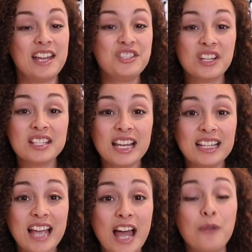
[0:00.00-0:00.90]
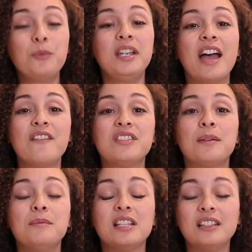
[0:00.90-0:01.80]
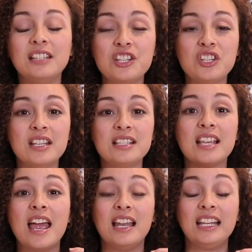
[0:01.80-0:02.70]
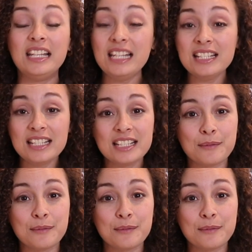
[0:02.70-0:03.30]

And just like that, we have some delicious and easy to